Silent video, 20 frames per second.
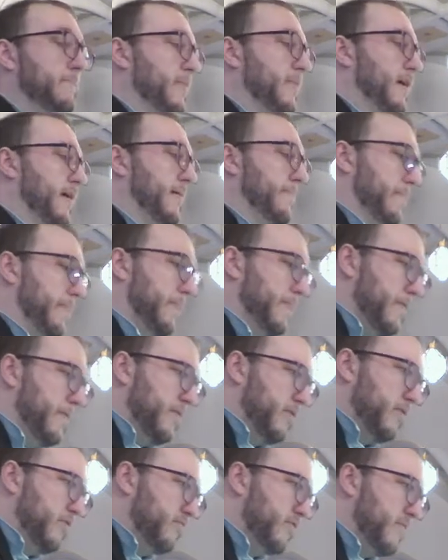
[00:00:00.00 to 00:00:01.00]
Um,
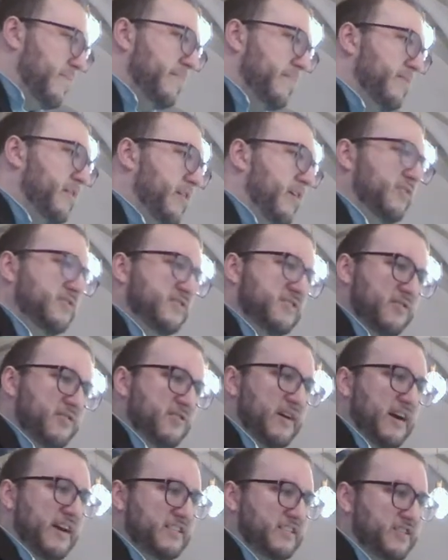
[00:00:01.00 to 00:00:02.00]
remember also,
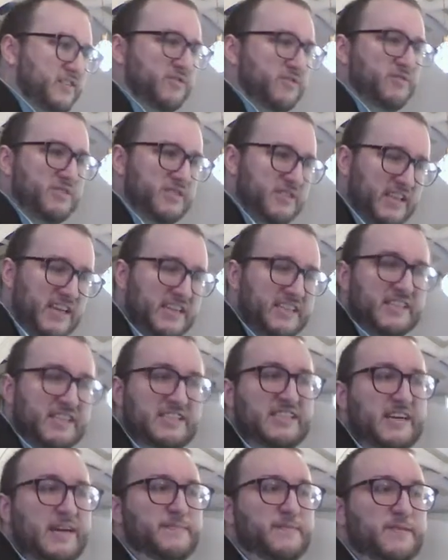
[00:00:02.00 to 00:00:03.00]
as you're selecting
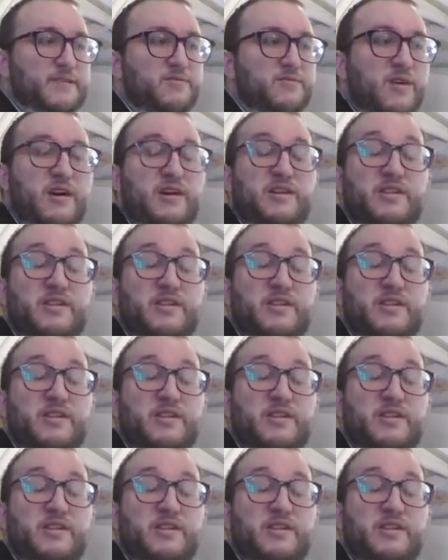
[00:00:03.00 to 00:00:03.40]
stops, you are